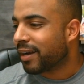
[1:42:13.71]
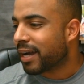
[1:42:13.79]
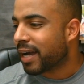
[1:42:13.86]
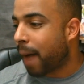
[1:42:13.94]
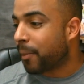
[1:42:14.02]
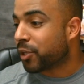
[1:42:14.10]

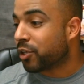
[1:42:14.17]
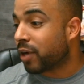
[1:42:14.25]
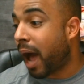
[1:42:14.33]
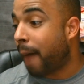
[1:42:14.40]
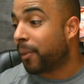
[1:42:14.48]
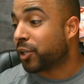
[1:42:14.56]
I'm
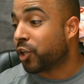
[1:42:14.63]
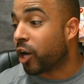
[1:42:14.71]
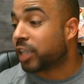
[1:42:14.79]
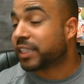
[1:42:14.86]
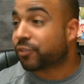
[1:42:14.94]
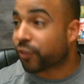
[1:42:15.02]
gonna do
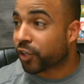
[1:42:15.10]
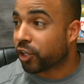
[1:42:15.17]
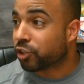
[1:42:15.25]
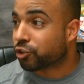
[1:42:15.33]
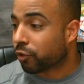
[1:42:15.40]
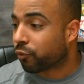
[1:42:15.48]
it just for
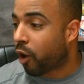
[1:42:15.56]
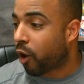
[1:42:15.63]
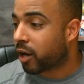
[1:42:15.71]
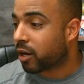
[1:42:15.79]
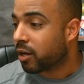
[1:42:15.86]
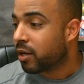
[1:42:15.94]
you, Truth
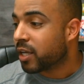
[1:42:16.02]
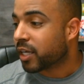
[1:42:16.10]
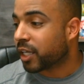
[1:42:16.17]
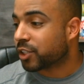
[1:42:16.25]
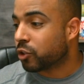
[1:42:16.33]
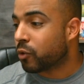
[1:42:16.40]
Warrior,
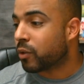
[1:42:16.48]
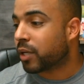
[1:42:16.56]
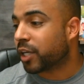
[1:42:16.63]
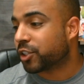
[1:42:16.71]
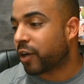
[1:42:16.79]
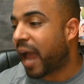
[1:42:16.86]
cause
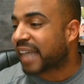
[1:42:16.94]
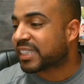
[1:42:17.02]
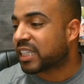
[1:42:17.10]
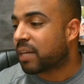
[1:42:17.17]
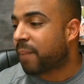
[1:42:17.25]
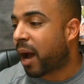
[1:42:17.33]
you're
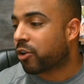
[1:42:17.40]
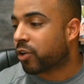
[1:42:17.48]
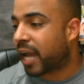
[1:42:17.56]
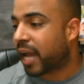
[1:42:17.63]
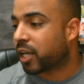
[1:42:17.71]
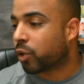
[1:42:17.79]
asking about it. You're
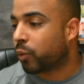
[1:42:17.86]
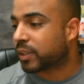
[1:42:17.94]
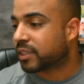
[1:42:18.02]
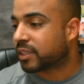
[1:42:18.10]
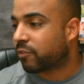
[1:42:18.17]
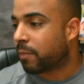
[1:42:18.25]
kind of
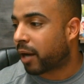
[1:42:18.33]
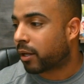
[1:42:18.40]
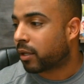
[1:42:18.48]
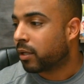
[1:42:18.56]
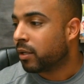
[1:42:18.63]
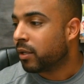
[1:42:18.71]
inquisitive about
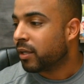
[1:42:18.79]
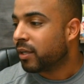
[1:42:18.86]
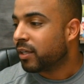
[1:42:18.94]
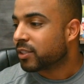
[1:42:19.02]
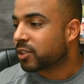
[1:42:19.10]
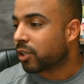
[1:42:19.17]
it.
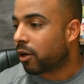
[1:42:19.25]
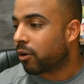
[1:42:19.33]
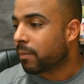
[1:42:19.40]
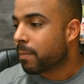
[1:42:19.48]
So